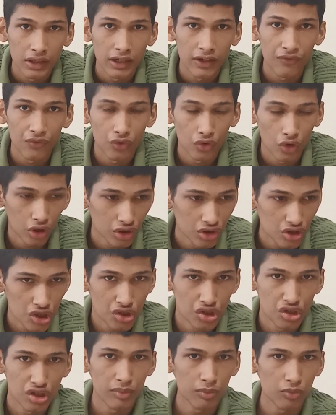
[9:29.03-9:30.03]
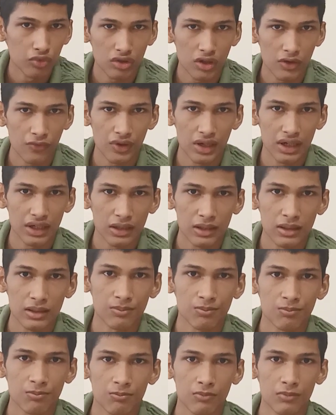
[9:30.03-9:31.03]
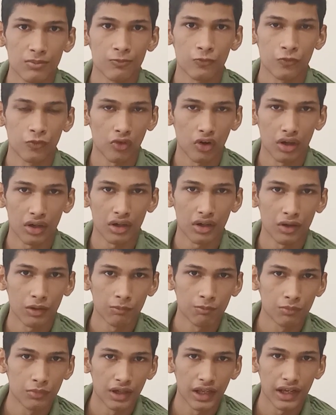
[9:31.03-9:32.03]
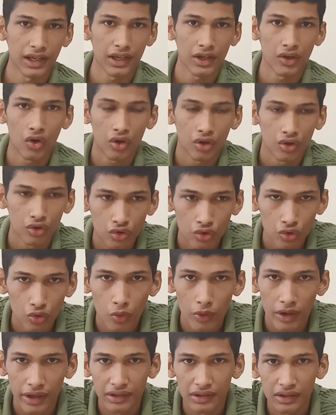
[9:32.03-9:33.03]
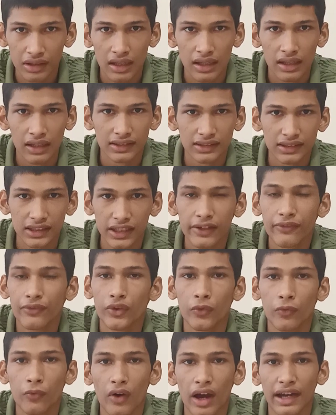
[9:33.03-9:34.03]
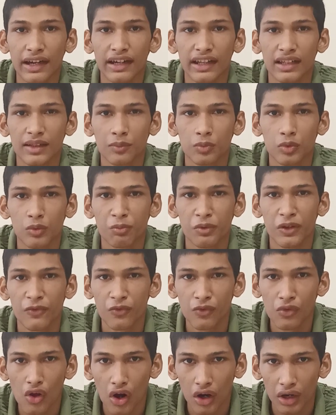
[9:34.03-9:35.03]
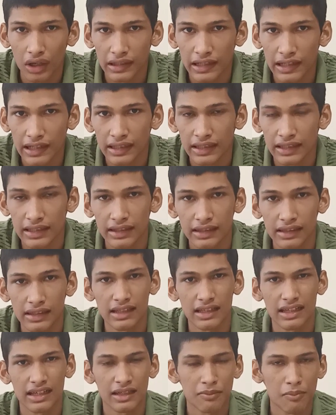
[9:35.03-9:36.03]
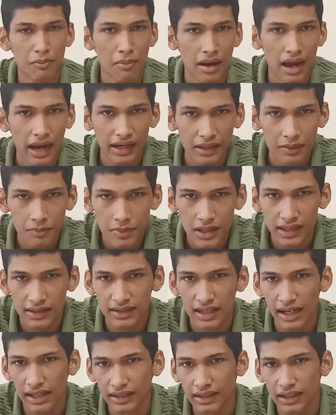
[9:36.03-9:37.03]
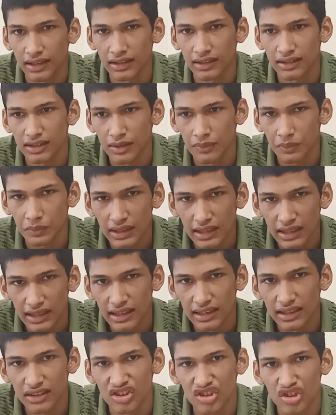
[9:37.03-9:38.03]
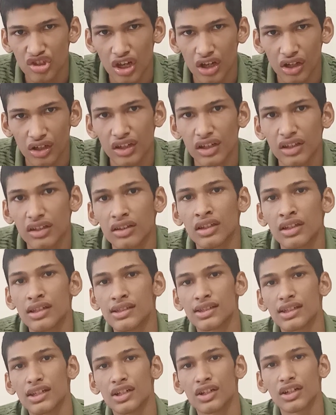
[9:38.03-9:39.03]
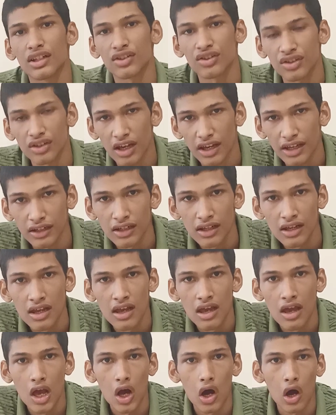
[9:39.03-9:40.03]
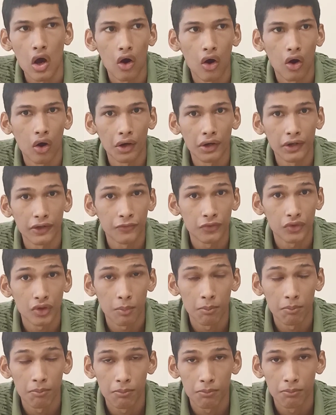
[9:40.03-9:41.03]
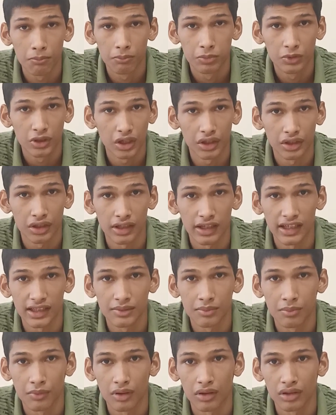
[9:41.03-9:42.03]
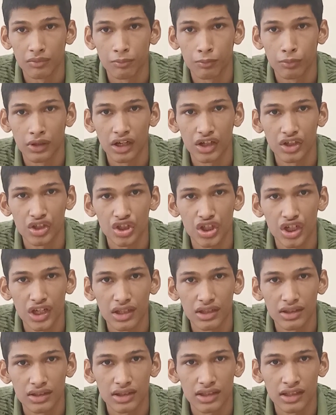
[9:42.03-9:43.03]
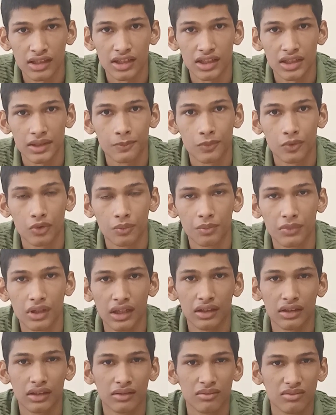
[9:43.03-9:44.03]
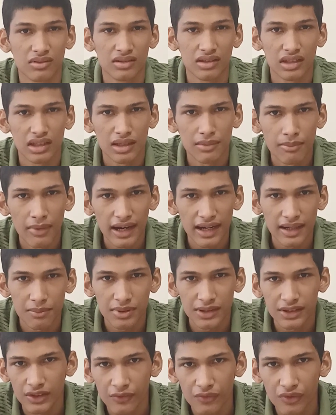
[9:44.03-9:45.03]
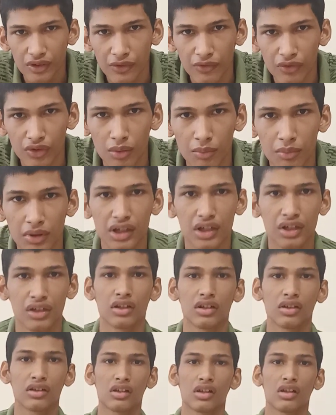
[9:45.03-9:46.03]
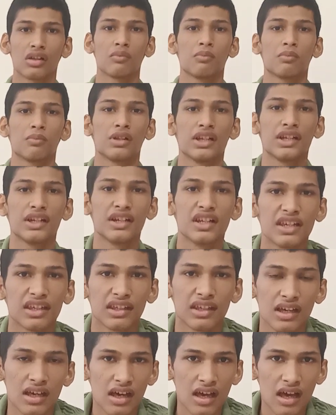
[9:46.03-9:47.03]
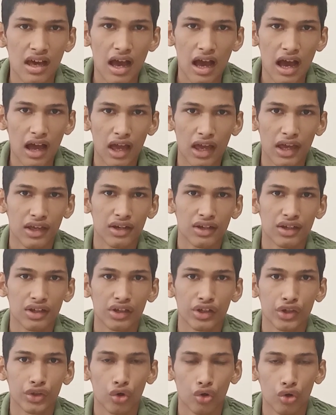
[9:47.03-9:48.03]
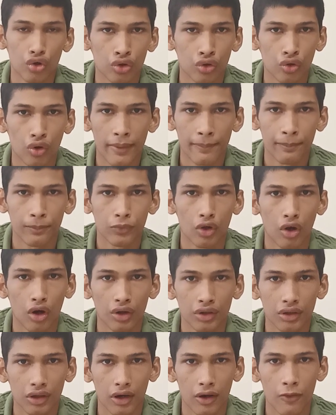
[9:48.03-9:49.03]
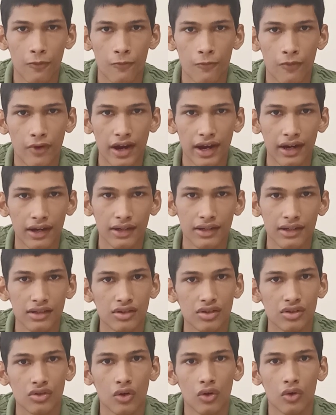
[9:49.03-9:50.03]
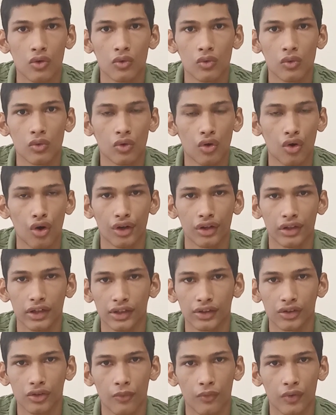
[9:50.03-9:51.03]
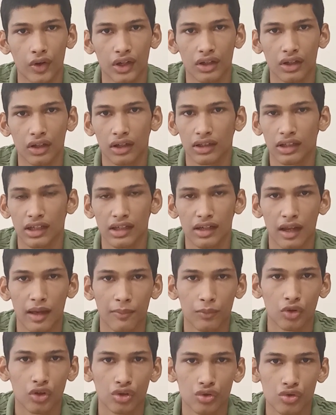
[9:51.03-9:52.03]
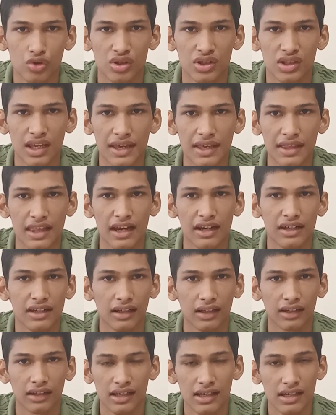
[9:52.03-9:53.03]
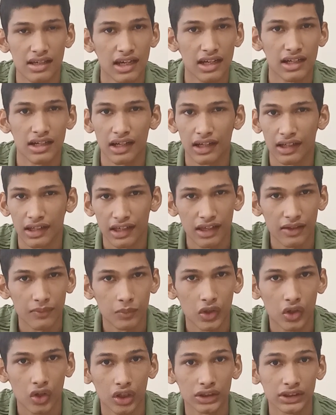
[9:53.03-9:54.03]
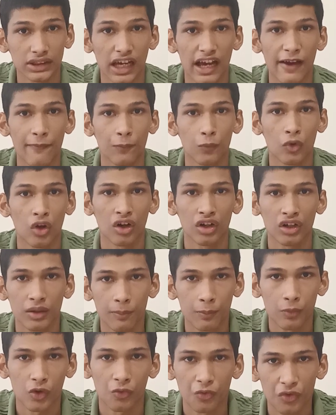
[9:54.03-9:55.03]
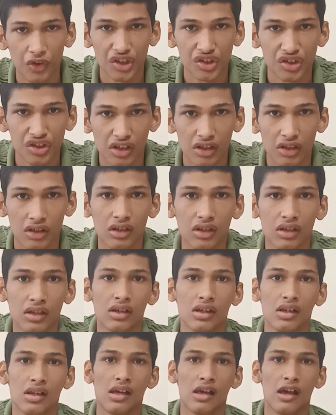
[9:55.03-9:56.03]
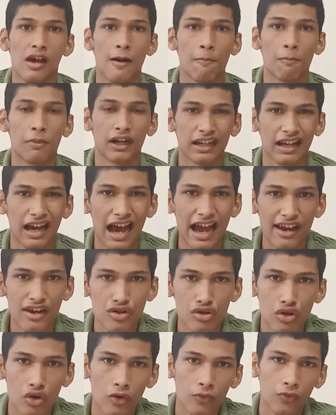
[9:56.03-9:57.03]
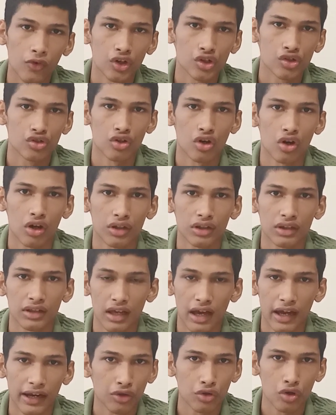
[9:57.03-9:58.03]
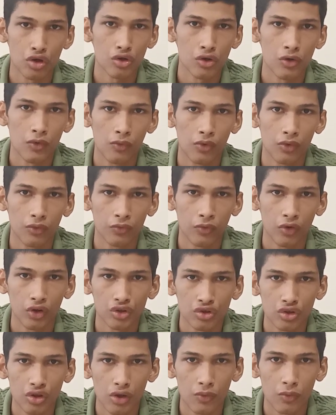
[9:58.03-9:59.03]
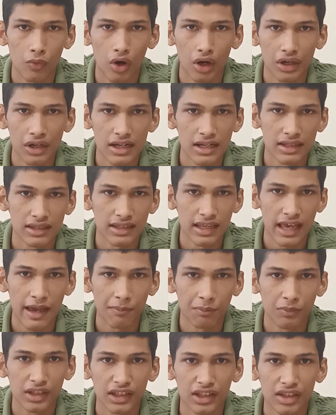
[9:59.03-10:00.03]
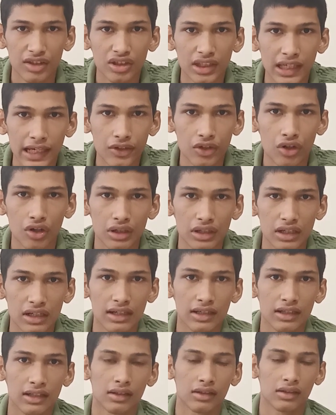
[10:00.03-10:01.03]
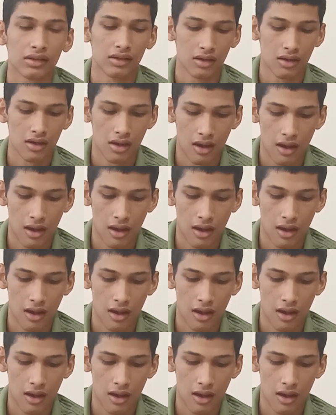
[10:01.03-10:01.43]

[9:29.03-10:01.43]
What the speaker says: If not, just remove the filter for a day or two and see if you find any poop. If not, then it might be a sign that something is stuck in his intestine. Or if your turtle has blood stains in his poop, then he might be suffering from an internal bleeding. I really don't know. I'm not a vet, so contact your vet. Again, I'm going to say that again and again, because I'm not a professional. But I know for sure, I don't know for sure what is happening inside your turtle.